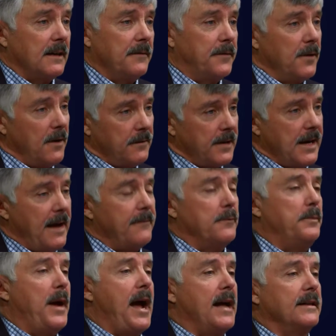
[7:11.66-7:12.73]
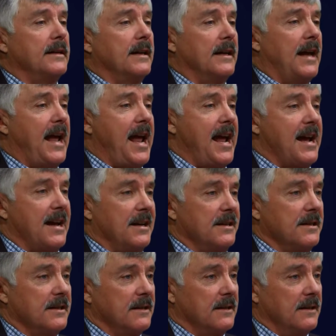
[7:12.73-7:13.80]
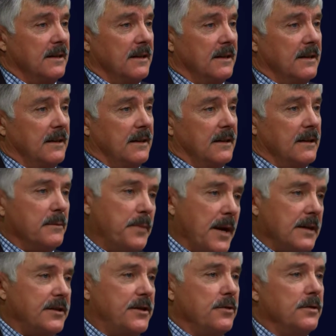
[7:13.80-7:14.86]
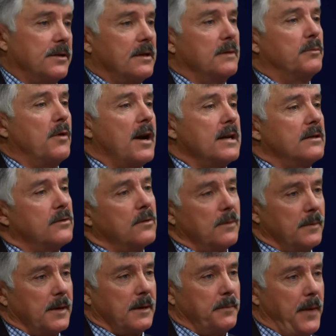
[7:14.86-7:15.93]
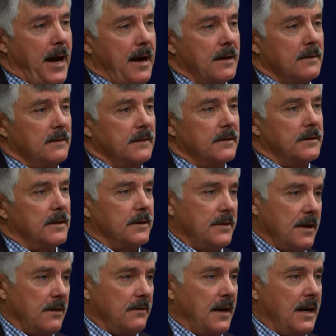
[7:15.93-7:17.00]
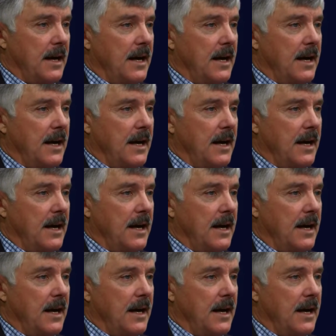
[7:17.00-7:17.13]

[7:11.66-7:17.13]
if you already have a patent in hand, the best use of the brainstorming panel is to generate